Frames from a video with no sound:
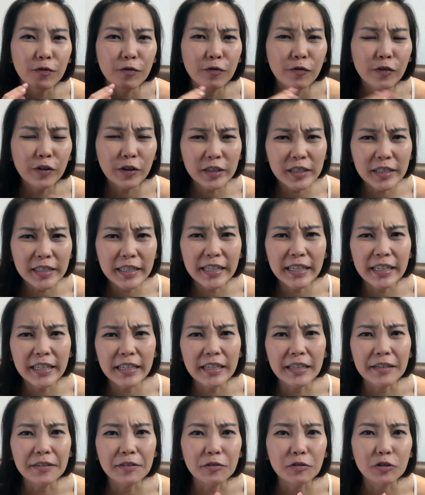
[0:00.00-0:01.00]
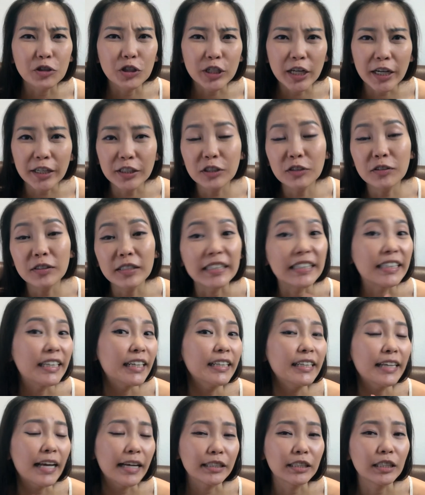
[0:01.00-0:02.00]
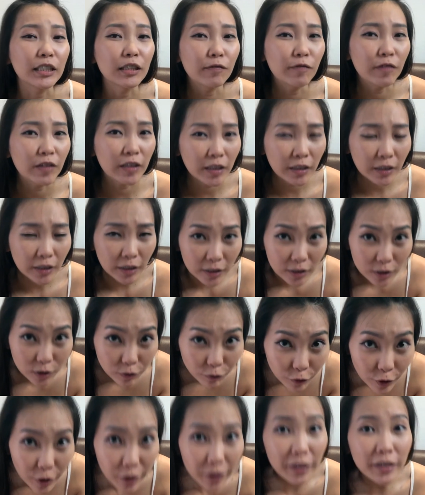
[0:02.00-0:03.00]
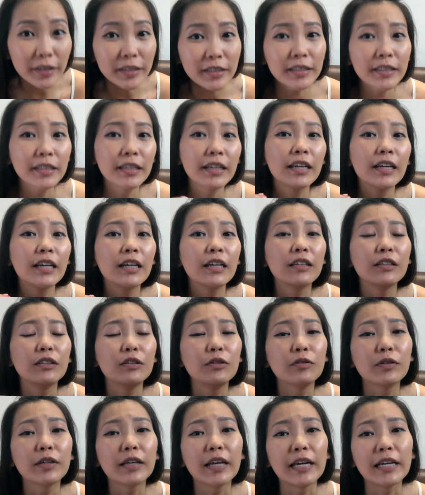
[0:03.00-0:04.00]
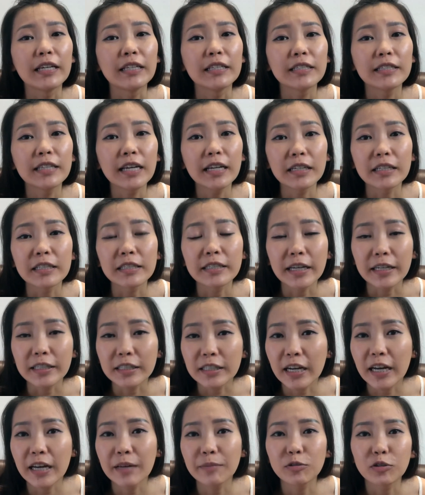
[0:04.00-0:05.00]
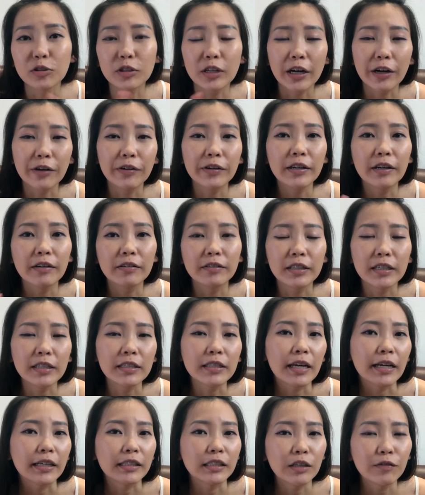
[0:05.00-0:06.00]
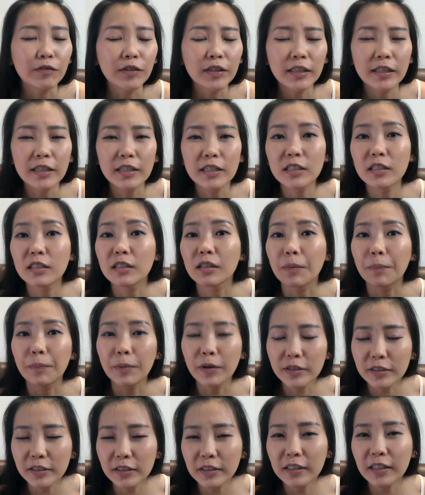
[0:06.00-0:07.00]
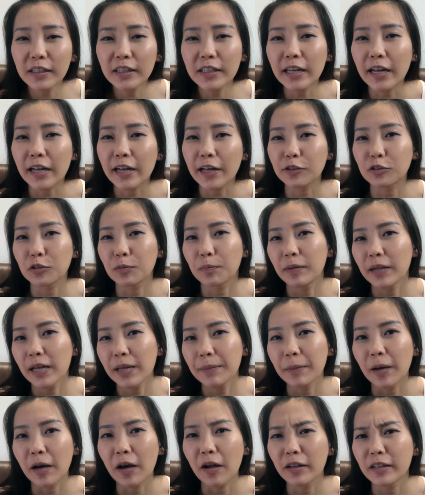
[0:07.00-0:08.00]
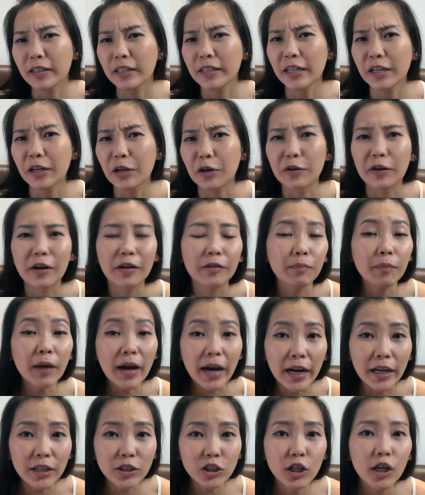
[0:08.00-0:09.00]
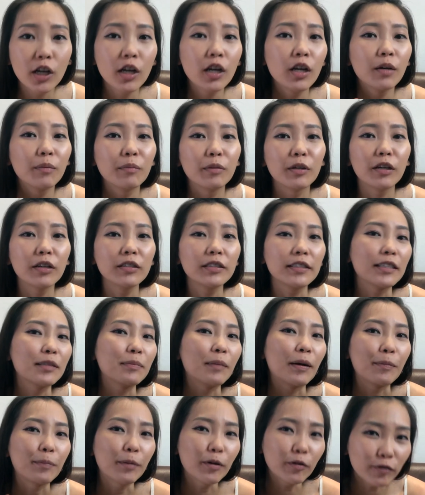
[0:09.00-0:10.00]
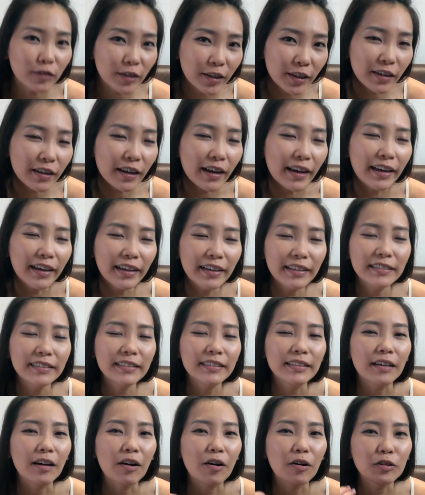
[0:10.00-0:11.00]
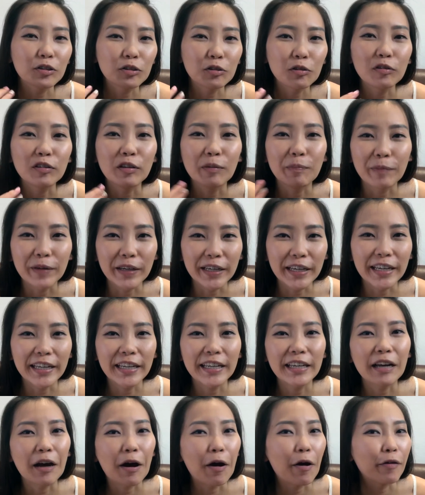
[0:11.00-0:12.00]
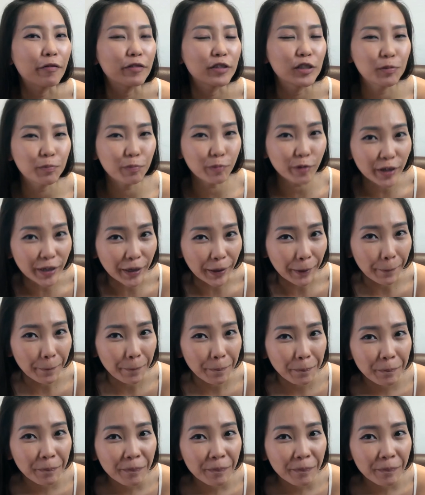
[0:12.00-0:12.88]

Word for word: First thing is to schedule the yearly activities first. You can set aside time to carry out these activities. Personally, I like to plan my holiday around March because it's my birthday and also the beginning of spring.